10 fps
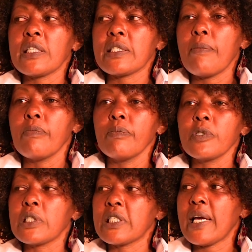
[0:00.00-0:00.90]
are some
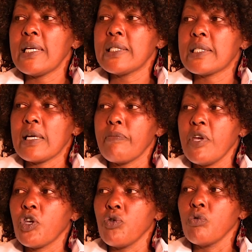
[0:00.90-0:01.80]
signs that
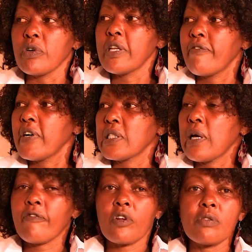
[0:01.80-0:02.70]
make you read fast.
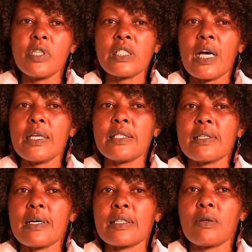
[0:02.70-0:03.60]
After all, this car is
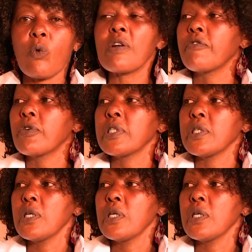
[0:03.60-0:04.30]
at 140.